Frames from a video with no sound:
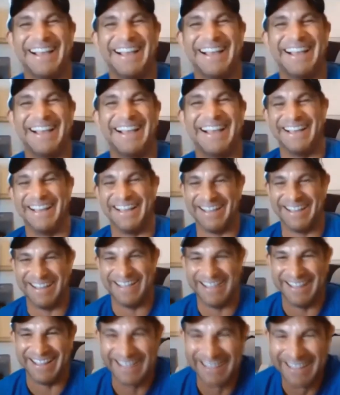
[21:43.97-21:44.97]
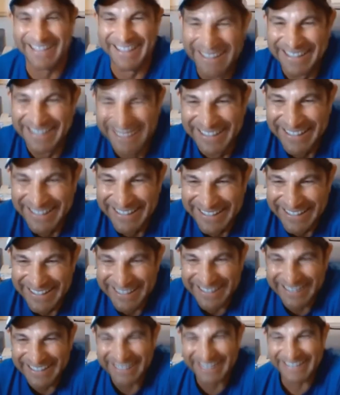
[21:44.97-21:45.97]
So I got a license.
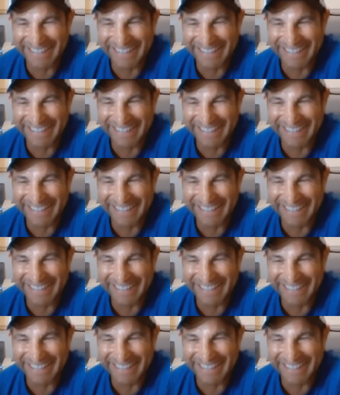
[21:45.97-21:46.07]
But